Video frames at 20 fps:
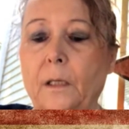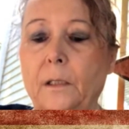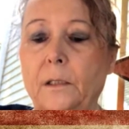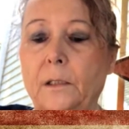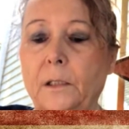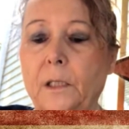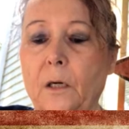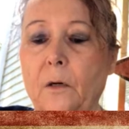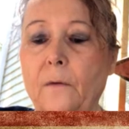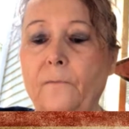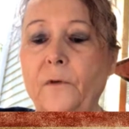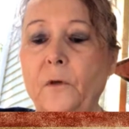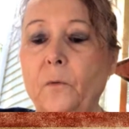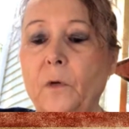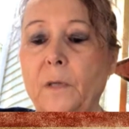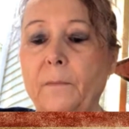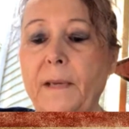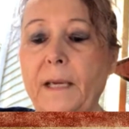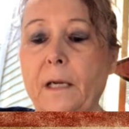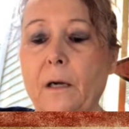So if you
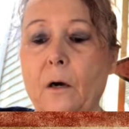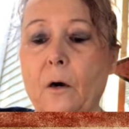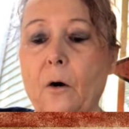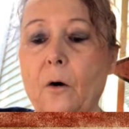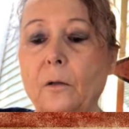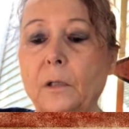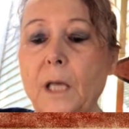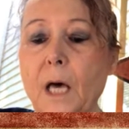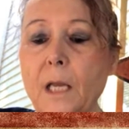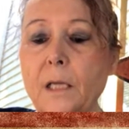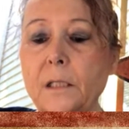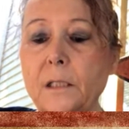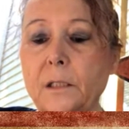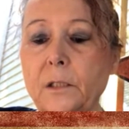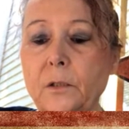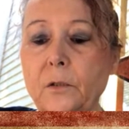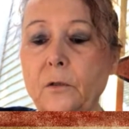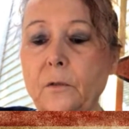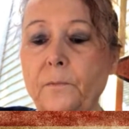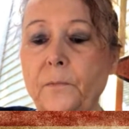want to make a whole lot of
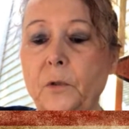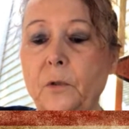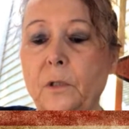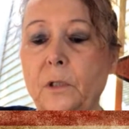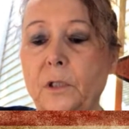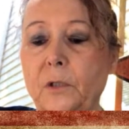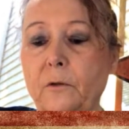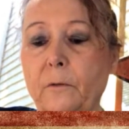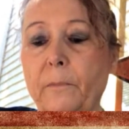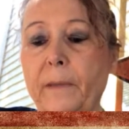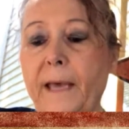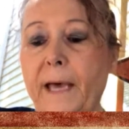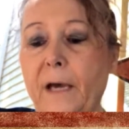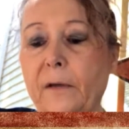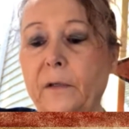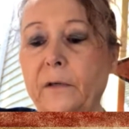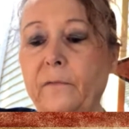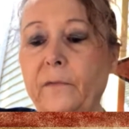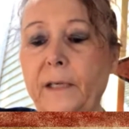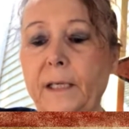soup, you could do a
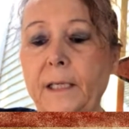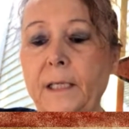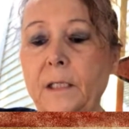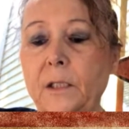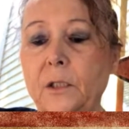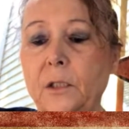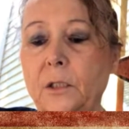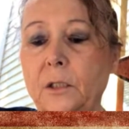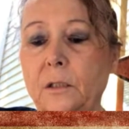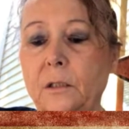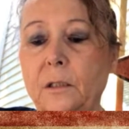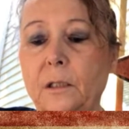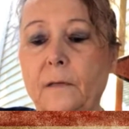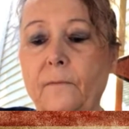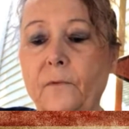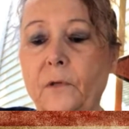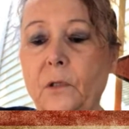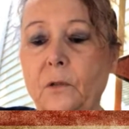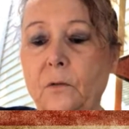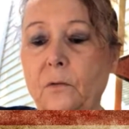pound of each.
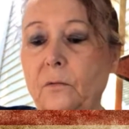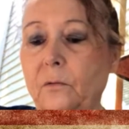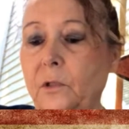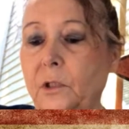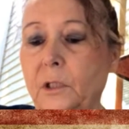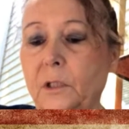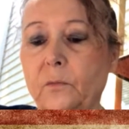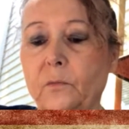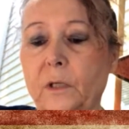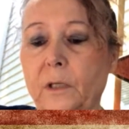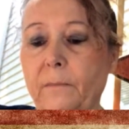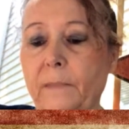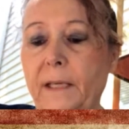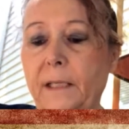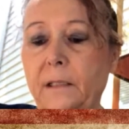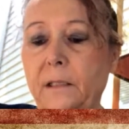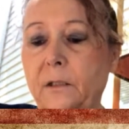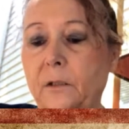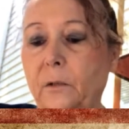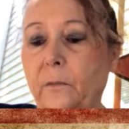If you just want to
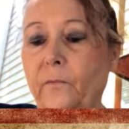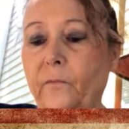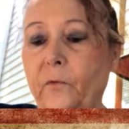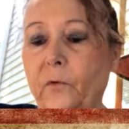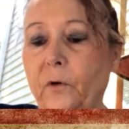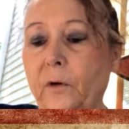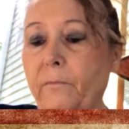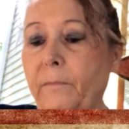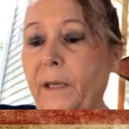make soup for a